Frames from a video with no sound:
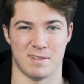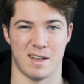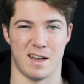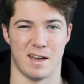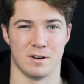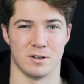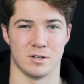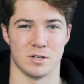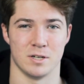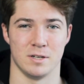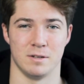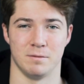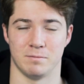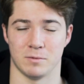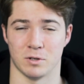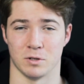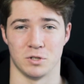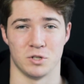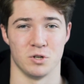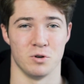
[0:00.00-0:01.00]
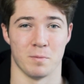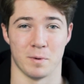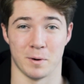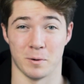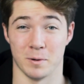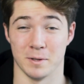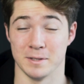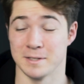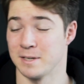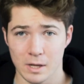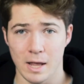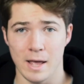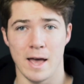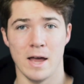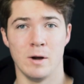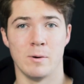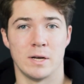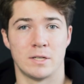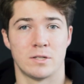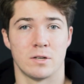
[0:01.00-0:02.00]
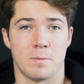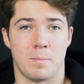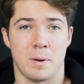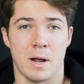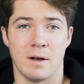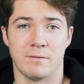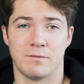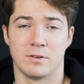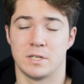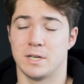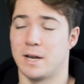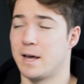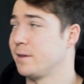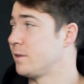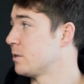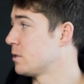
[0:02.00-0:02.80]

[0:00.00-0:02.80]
energy consuming ones. Anyway, so the plan for today,